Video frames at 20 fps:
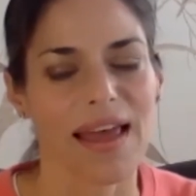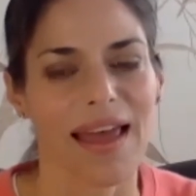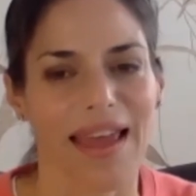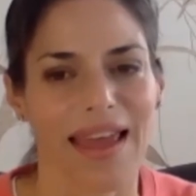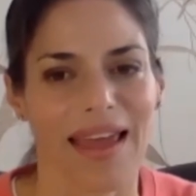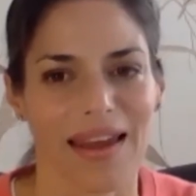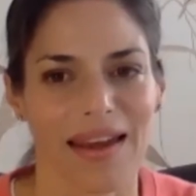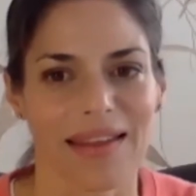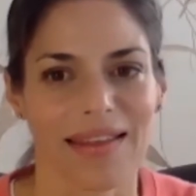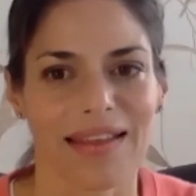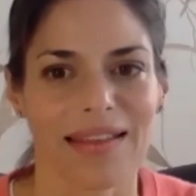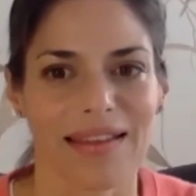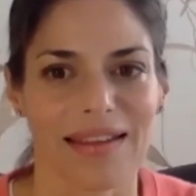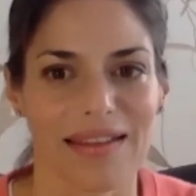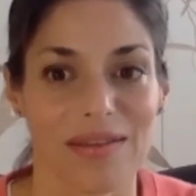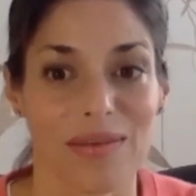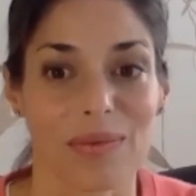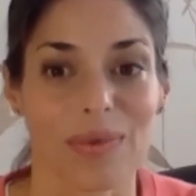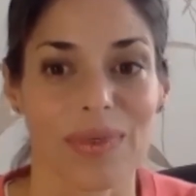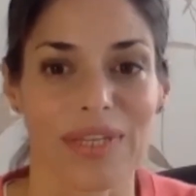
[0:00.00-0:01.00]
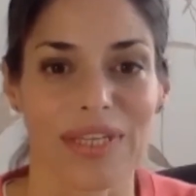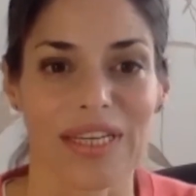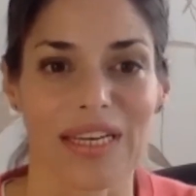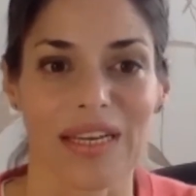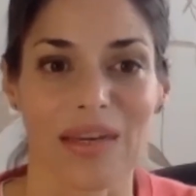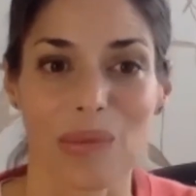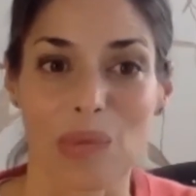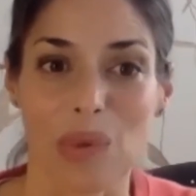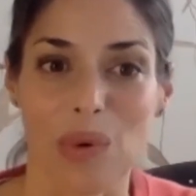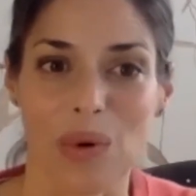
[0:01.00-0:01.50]
And I think that's a really
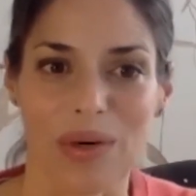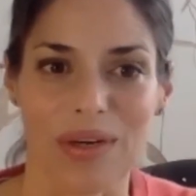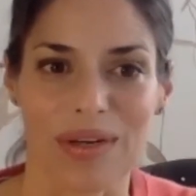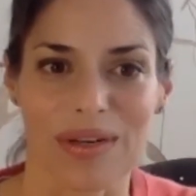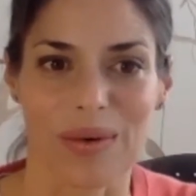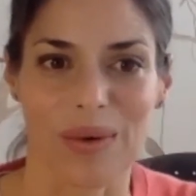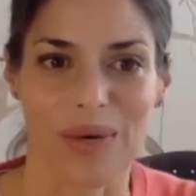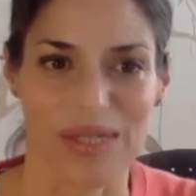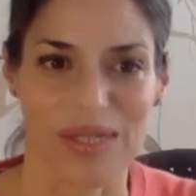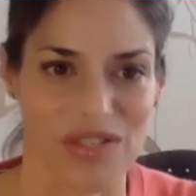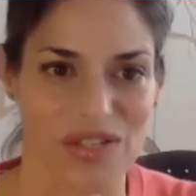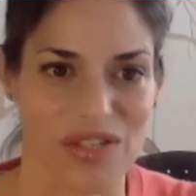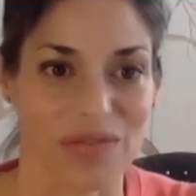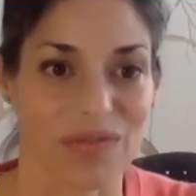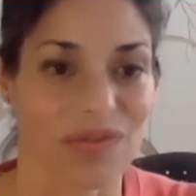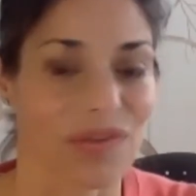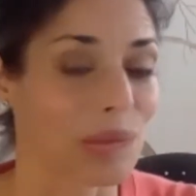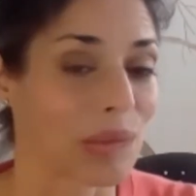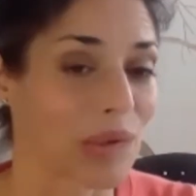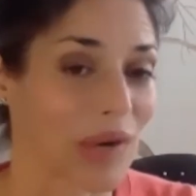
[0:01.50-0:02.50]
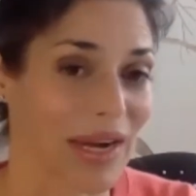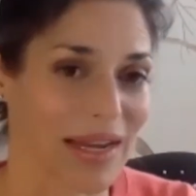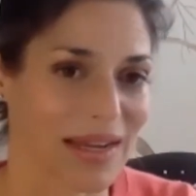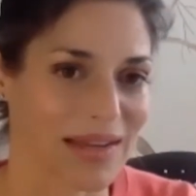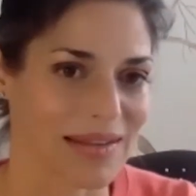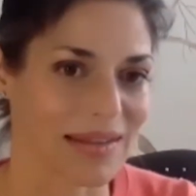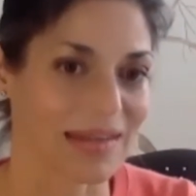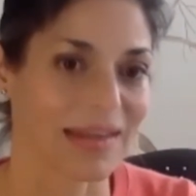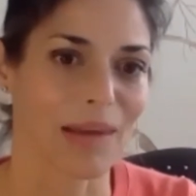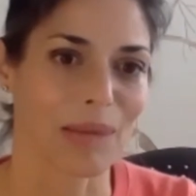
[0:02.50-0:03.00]
important question for
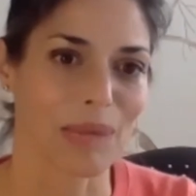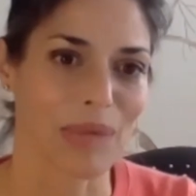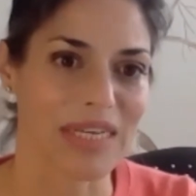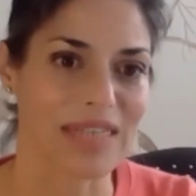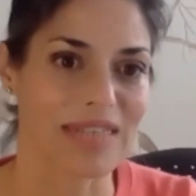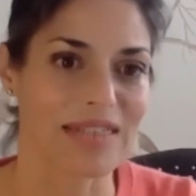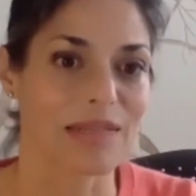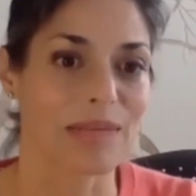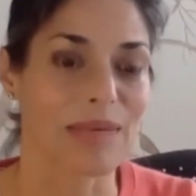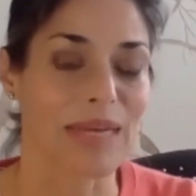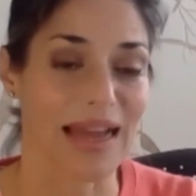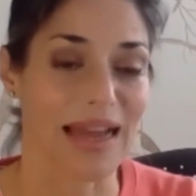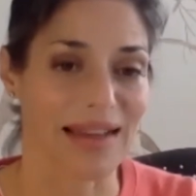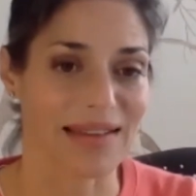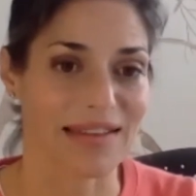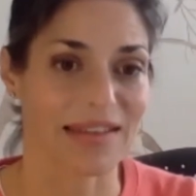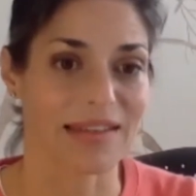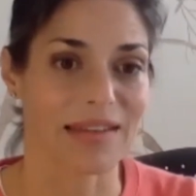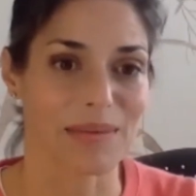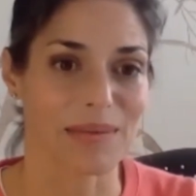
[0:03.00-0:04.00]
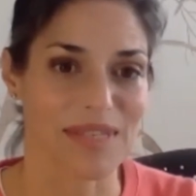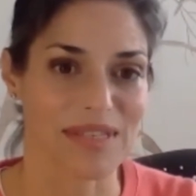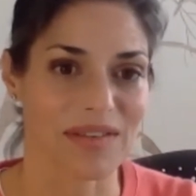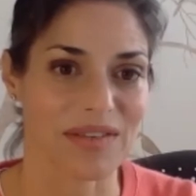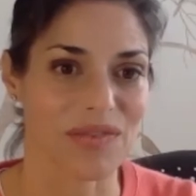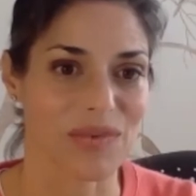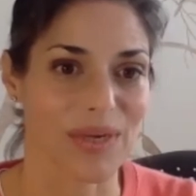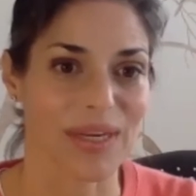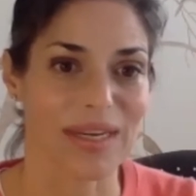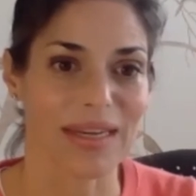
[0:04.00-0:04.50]
brands and companies to be asking
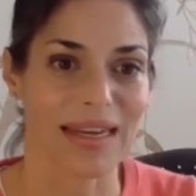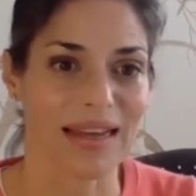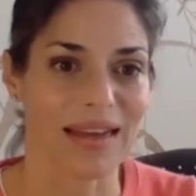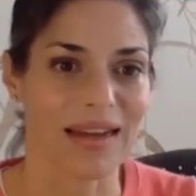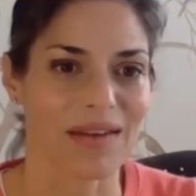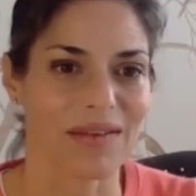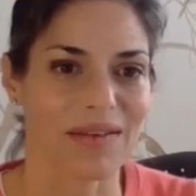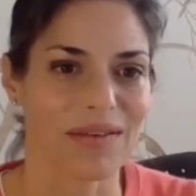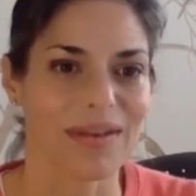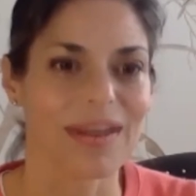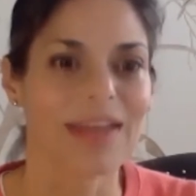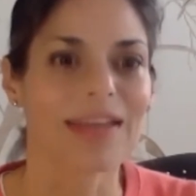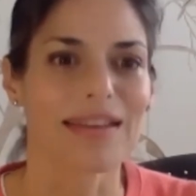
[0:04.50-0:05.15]
themselves right now.